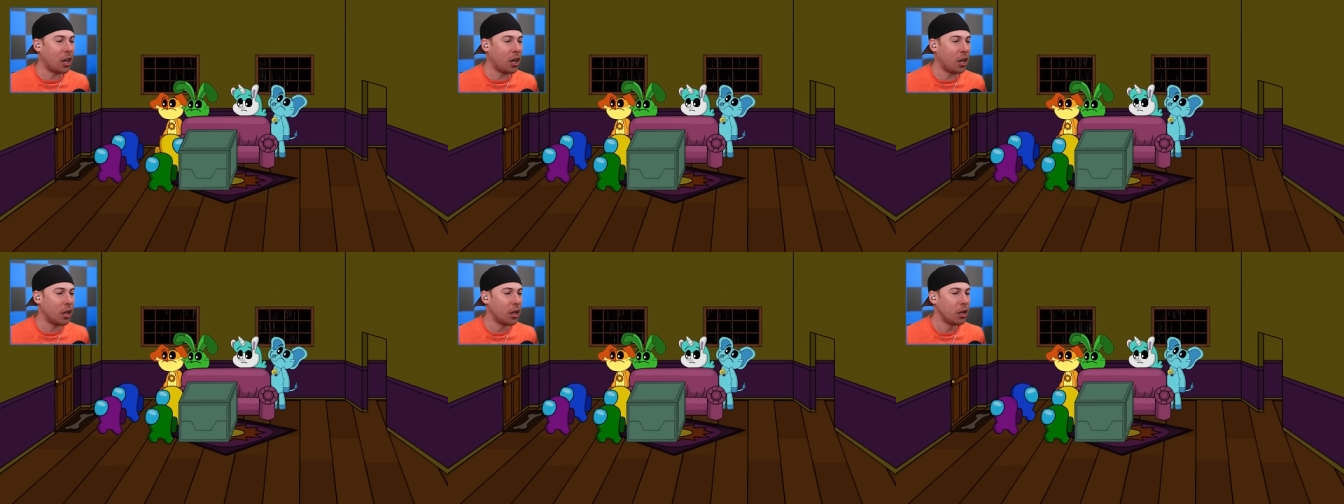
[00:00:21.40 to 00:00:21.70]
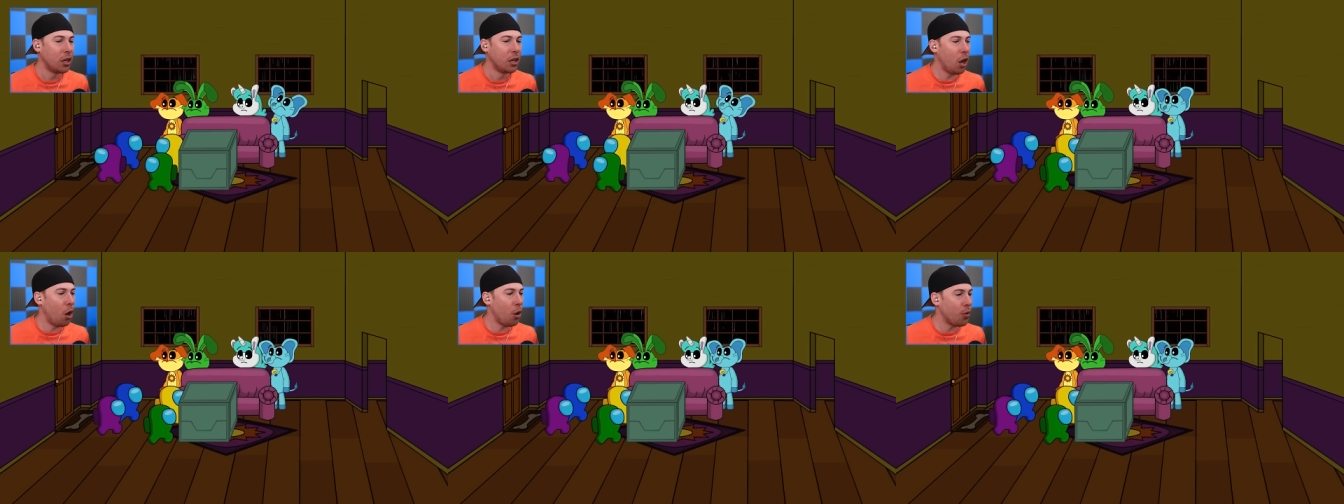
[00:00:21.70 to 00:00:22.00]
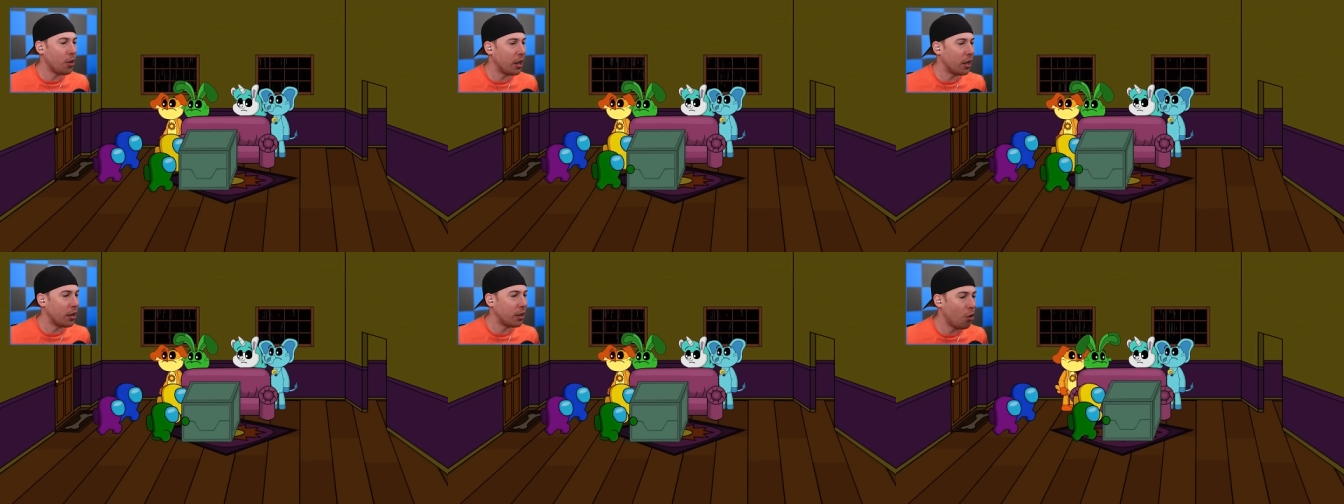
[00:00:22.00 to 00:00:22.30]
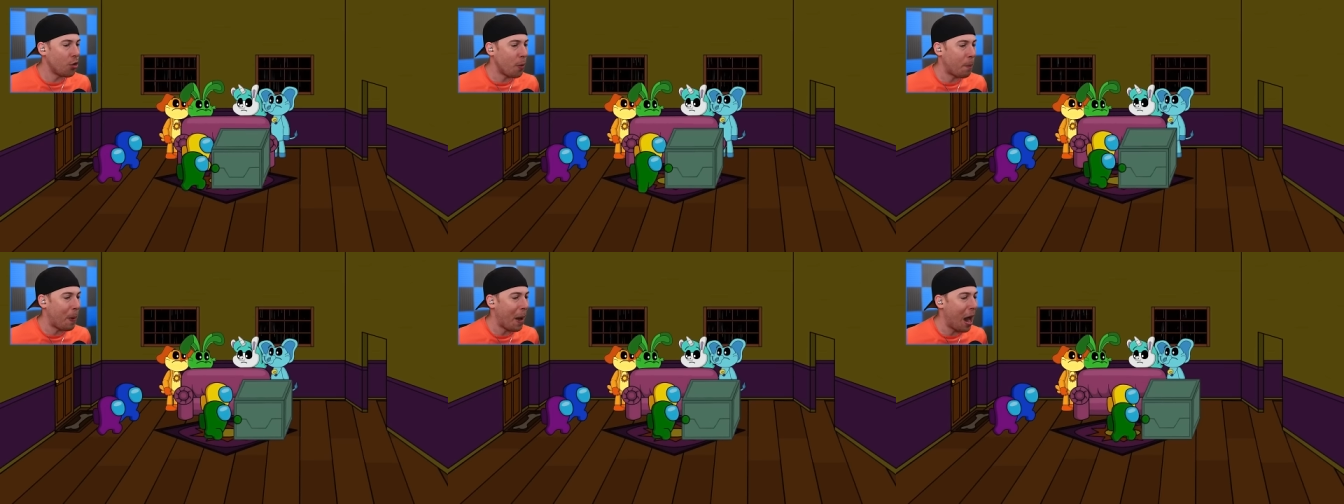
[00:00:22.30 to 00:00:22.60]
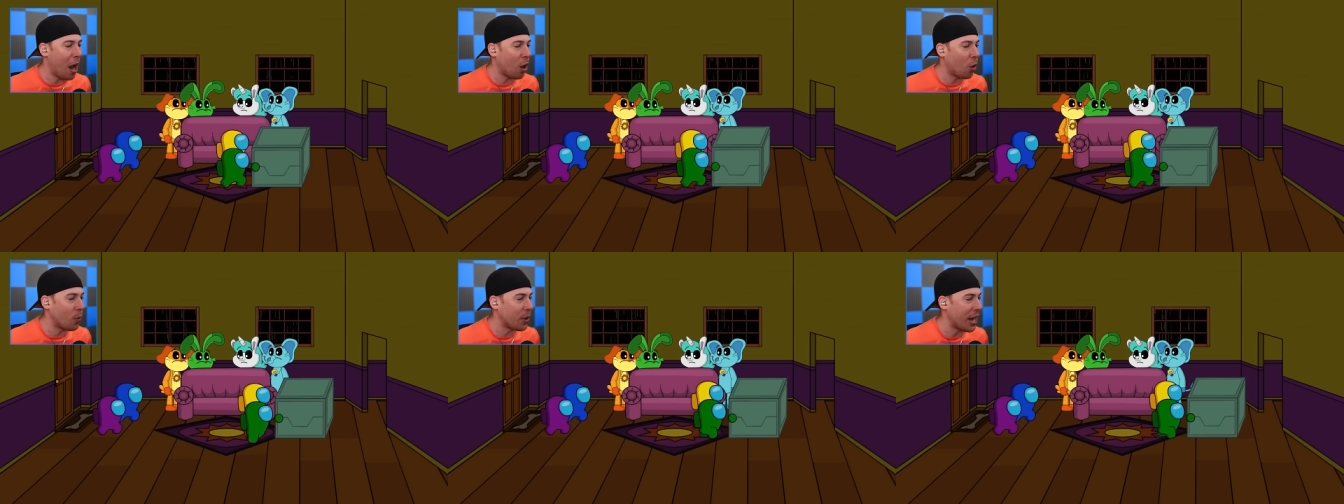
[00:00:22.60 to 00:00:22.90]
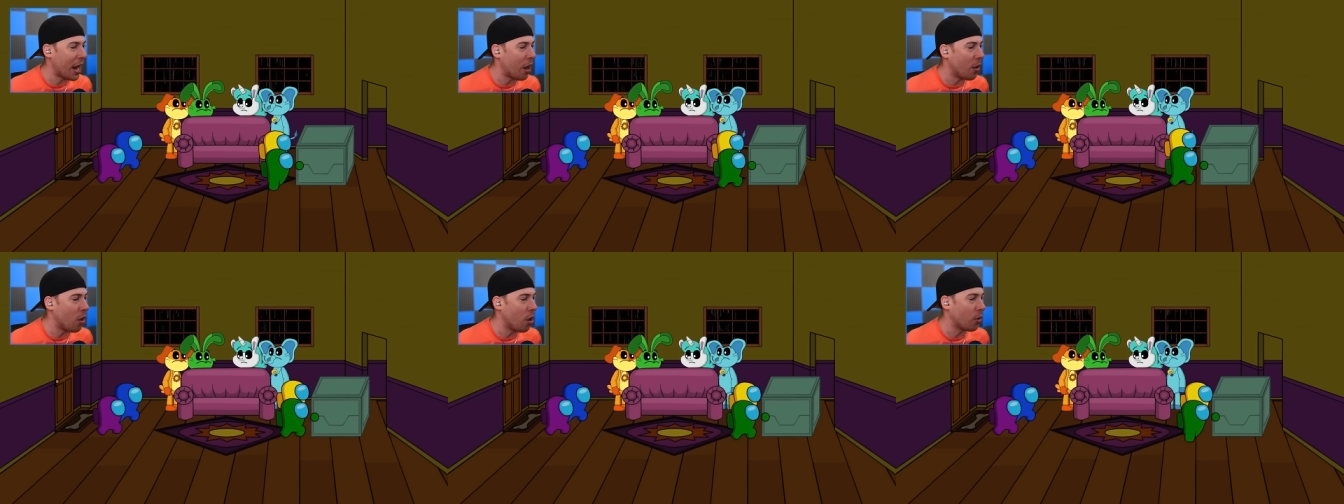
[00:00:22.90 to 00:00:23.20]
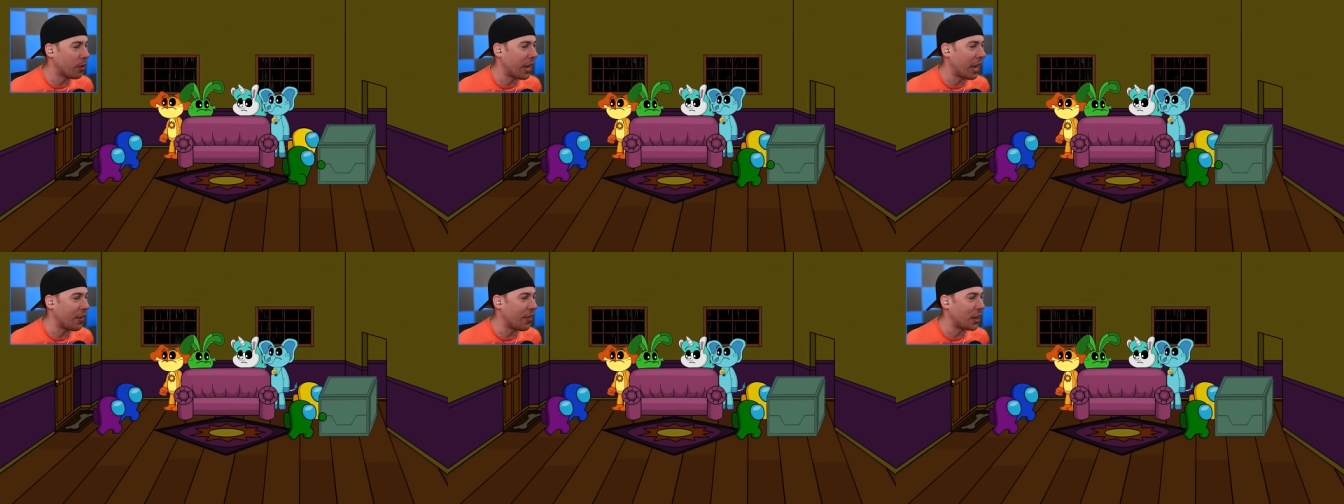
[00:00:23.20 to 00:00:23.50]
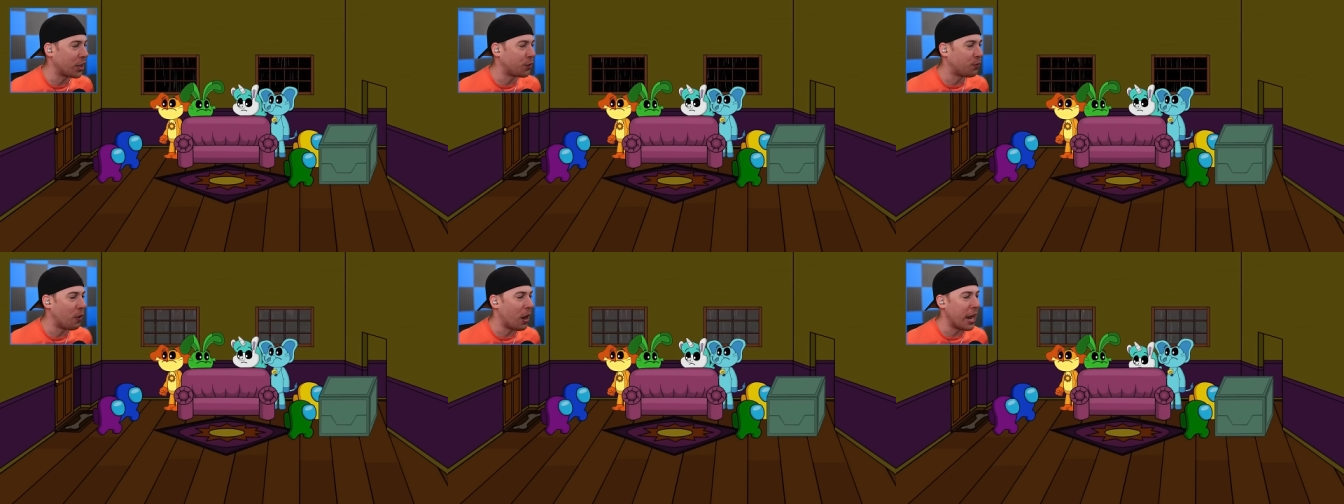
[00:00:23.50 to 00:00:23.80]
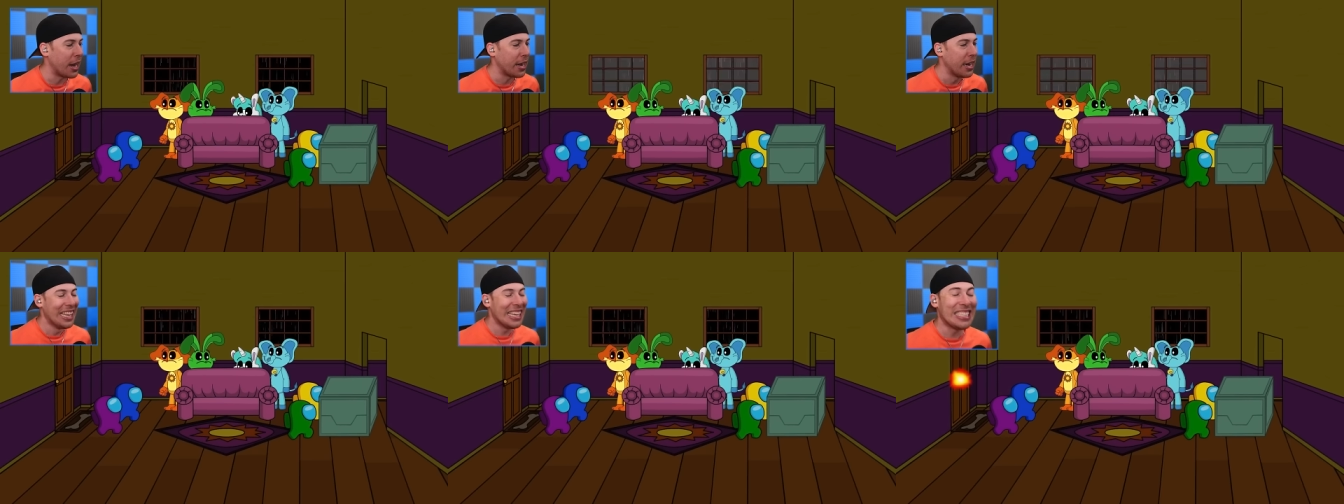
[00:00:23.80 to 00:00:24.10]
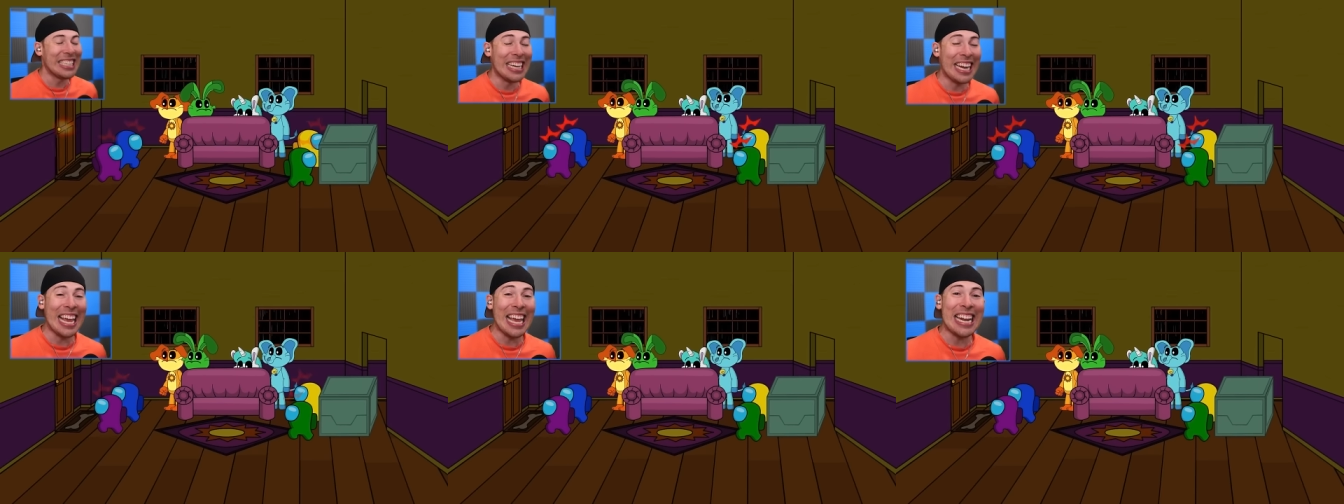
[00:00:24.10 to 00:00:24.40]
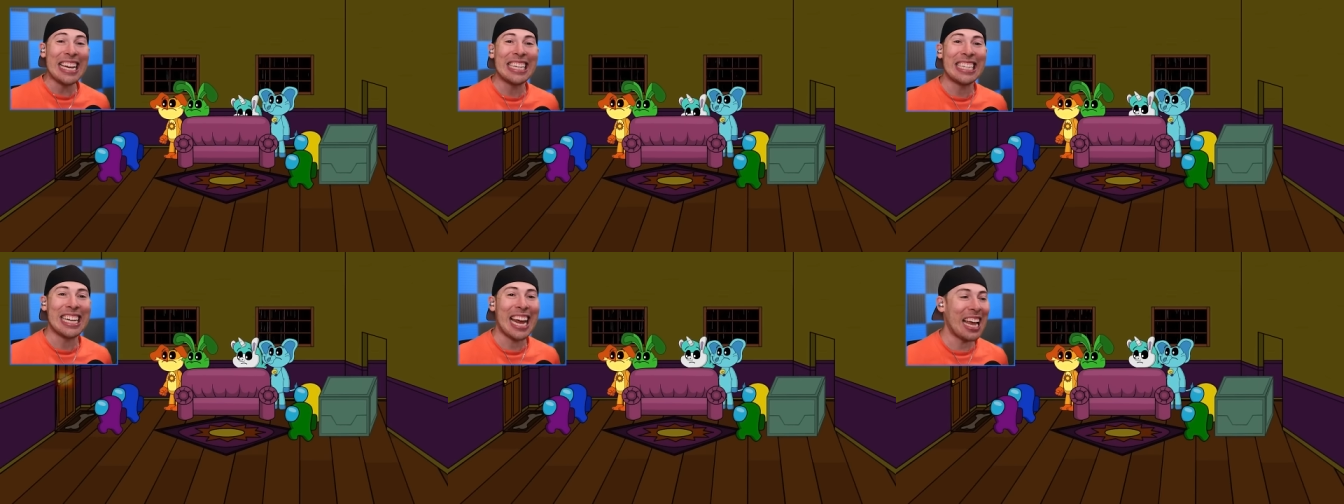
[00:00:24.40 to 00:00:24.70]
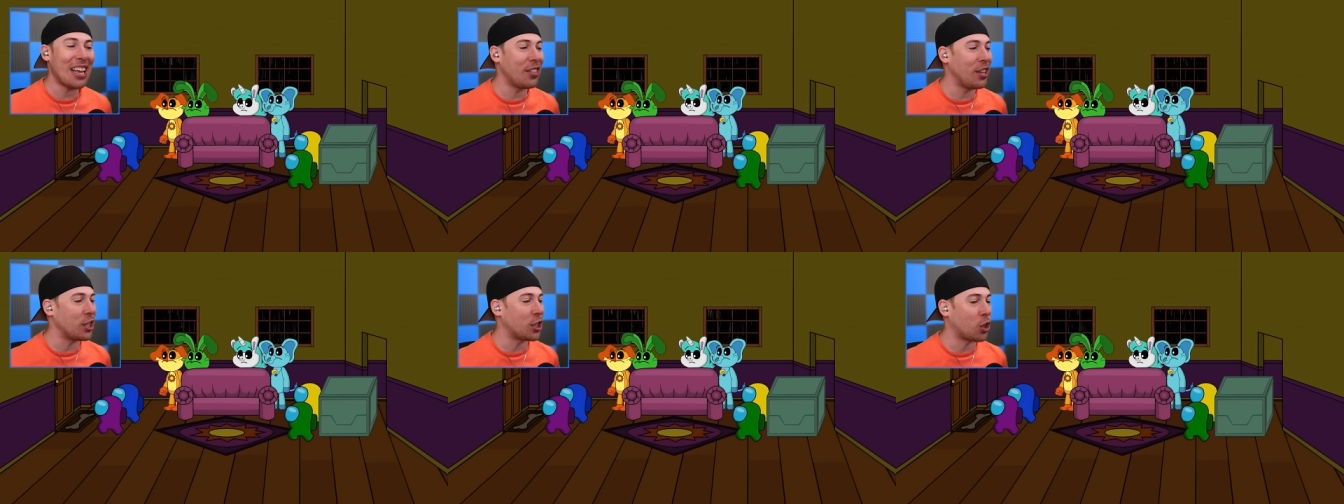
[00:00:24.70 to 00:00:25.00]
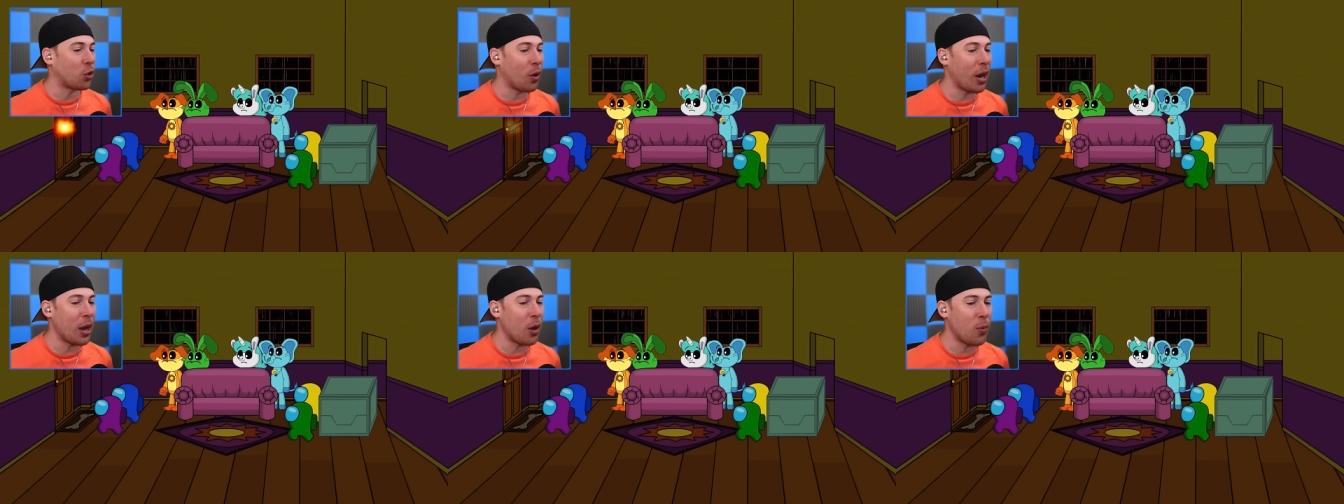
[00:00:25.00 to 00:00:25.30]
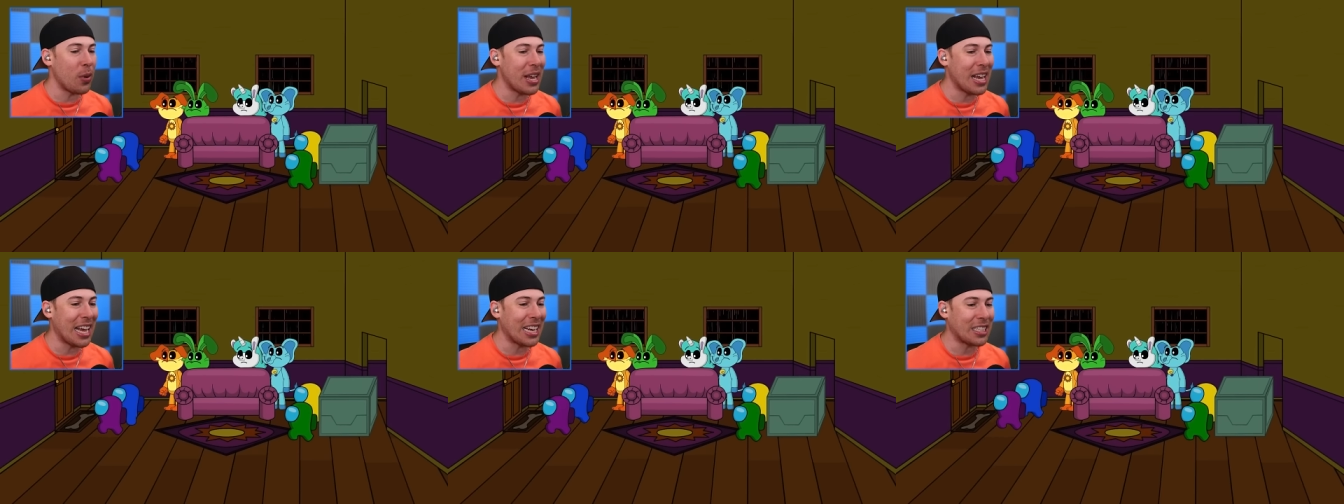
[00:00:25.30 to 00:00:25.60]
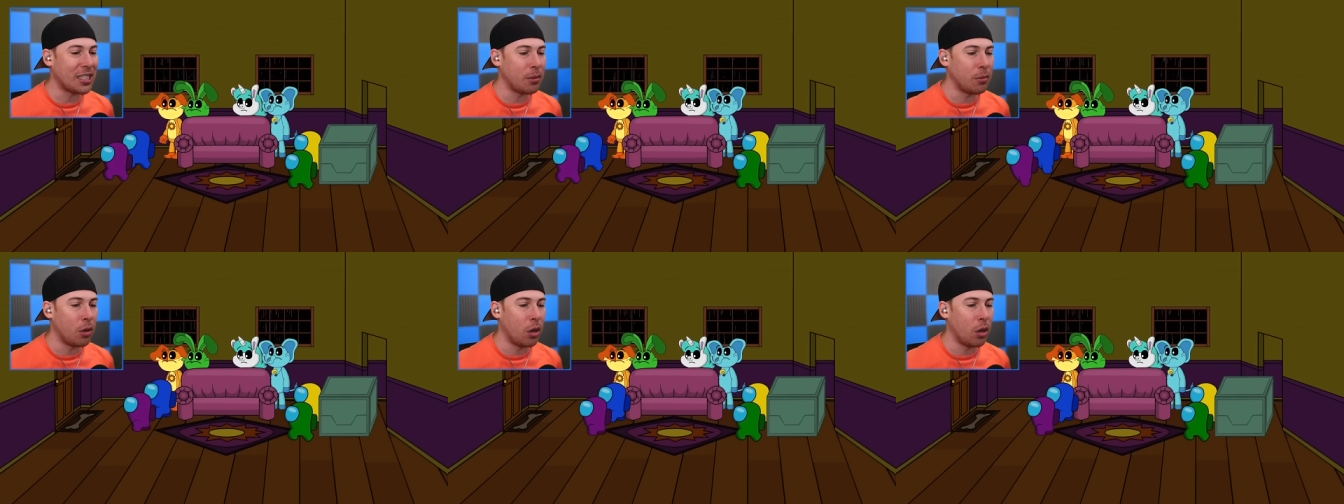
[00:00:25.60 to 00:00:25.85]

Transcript: Uh Oh, the oh the power went out. Okay, that's fine. Listen, inside this crate, we got some...